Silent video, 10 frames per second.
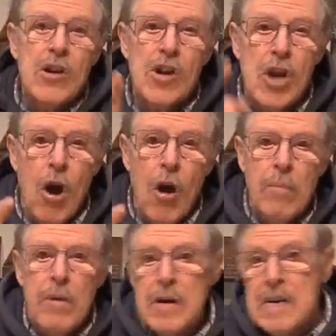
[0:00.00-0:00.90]

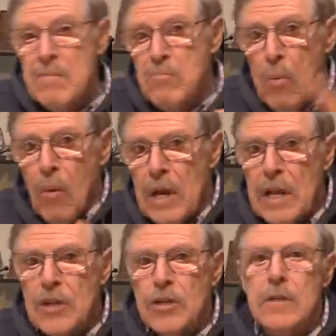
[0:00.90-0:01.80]
carp,
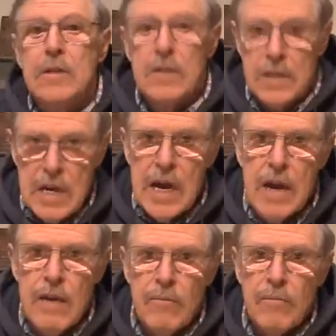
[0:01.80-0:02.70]
boilies. Yeah,
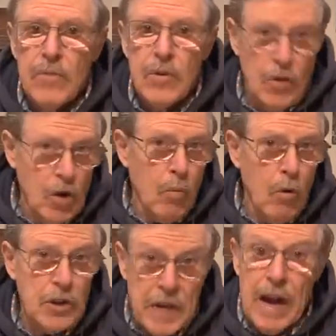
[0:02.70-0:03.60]
you're going to
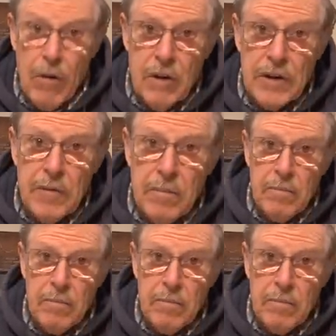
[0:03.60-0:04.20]
watch now, aren't you?